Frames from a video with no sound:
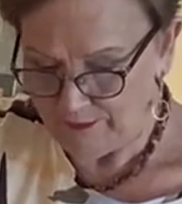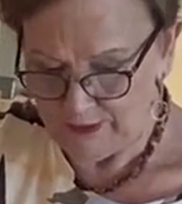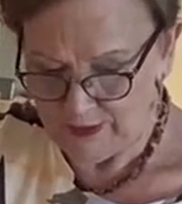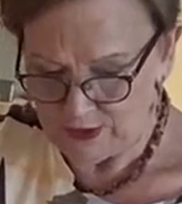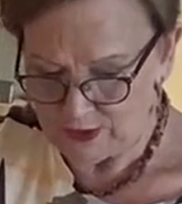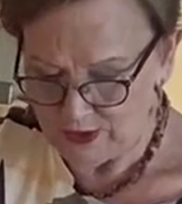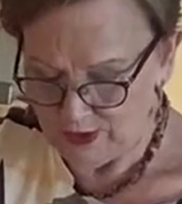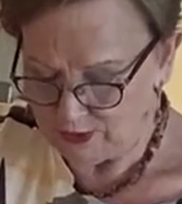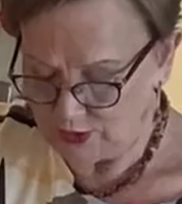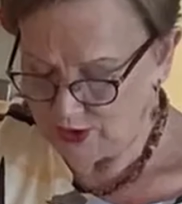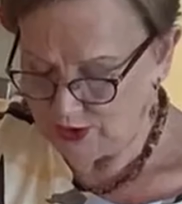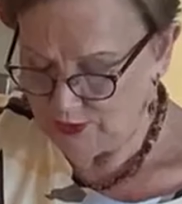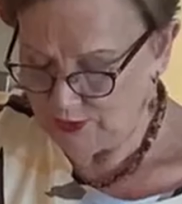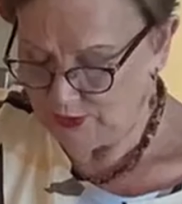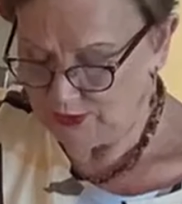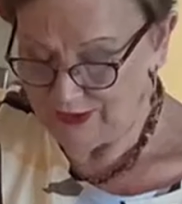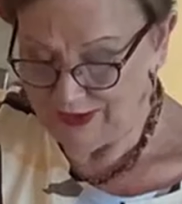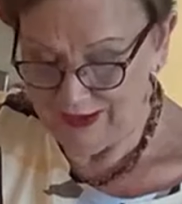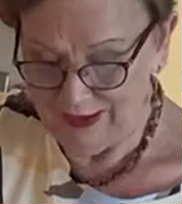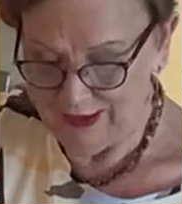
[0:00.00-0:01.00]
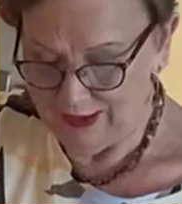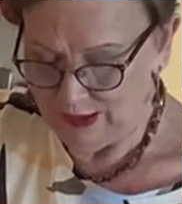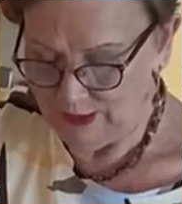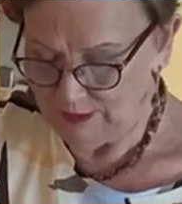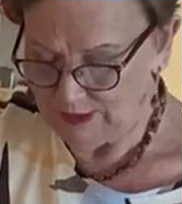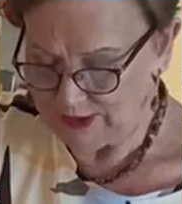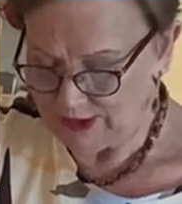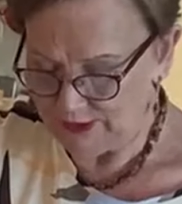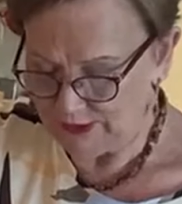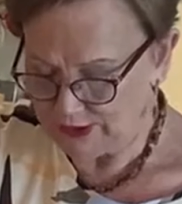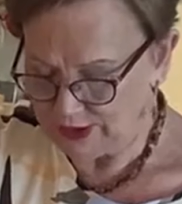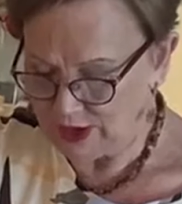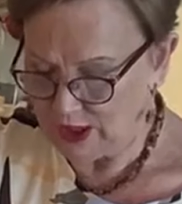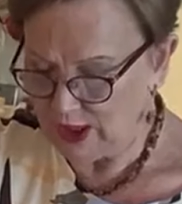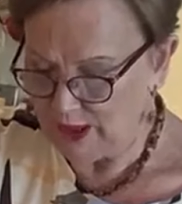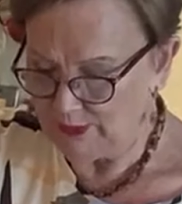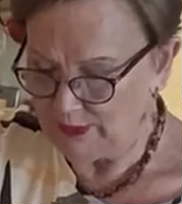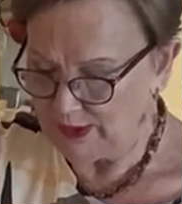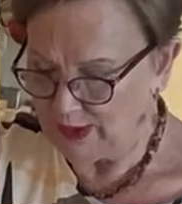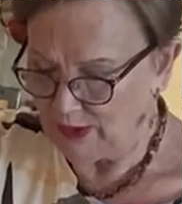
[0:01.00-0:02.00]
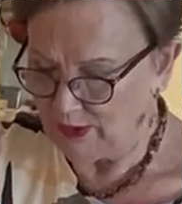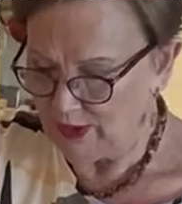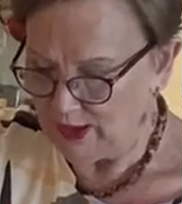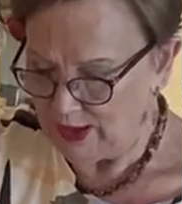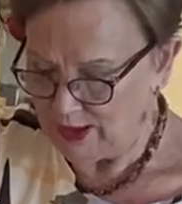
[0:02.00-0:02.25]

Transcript: So I'm just putting a little bit on the top here.